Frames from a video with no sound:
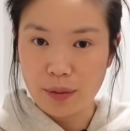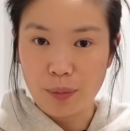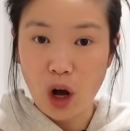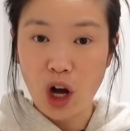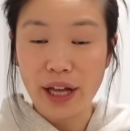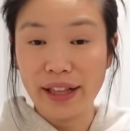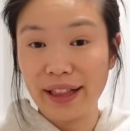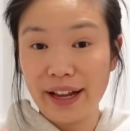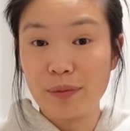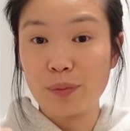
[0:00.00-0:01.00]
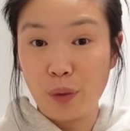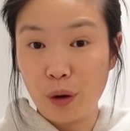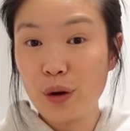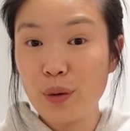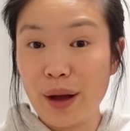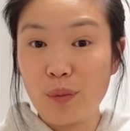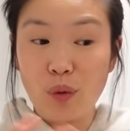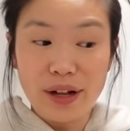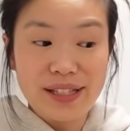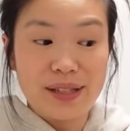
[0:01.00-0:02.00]
the pot and let it boil. And
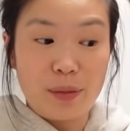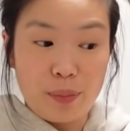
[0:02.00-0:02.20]
once the